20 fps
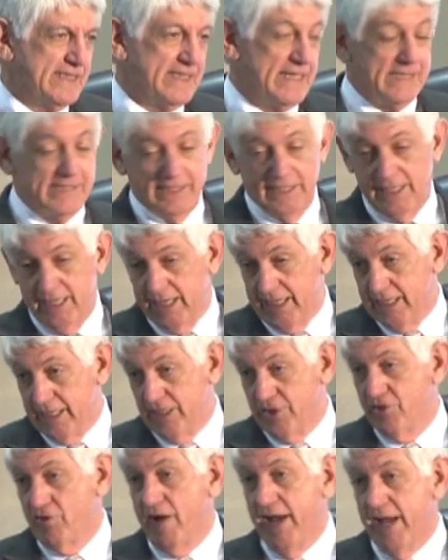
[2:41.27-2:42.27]
He said he can
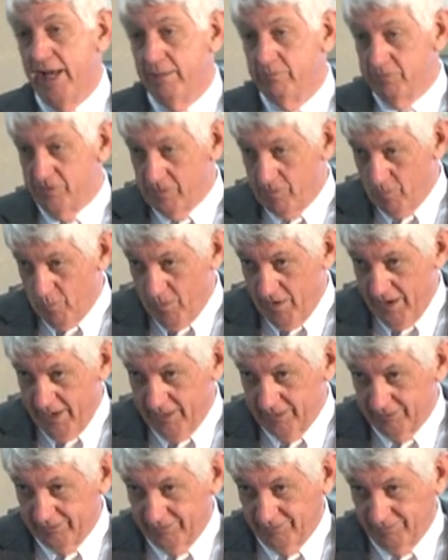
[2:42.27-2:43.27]
try them somewhere
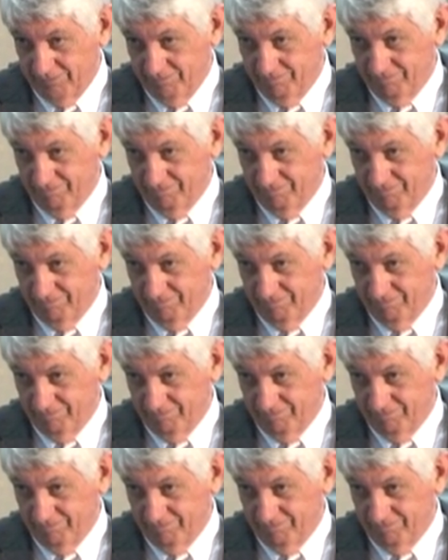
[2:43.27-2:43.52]
else.